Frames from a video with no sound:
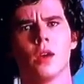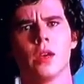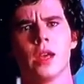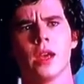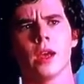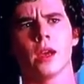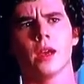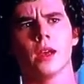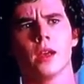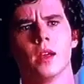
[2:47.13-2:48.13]
Oh, yeah.
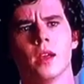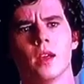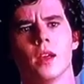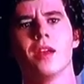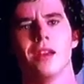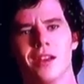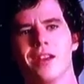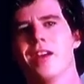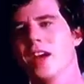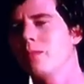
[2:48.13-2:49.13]

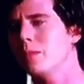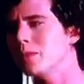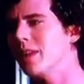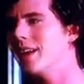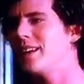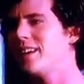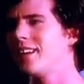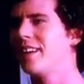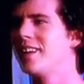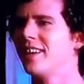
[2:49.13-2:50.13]
I remember that.
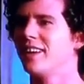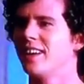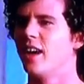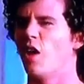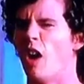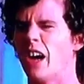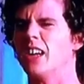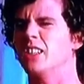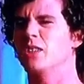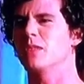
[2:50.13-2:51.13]
I
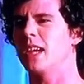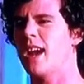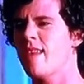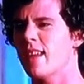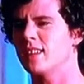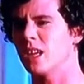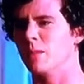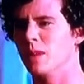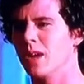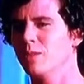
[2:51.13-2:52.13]
got so tan that summer.